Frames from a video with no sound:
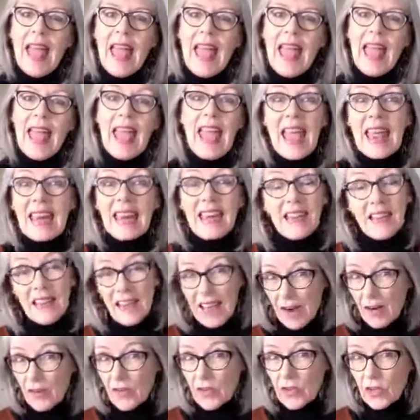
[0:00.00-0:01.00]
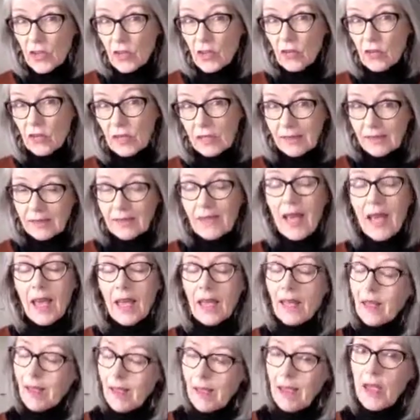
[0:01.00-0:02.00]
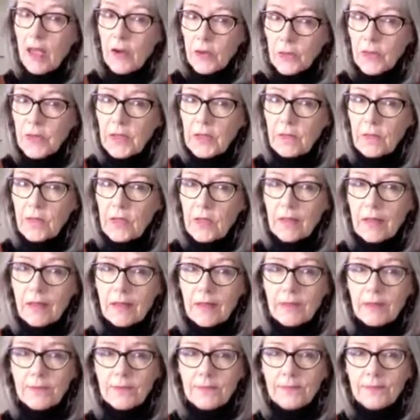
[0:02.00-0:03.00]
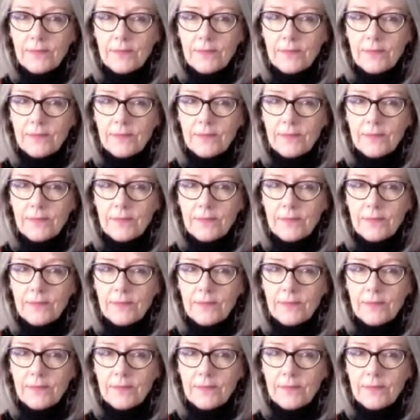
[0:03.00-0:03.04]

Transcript: and encouraging you to stay a healthy vegan.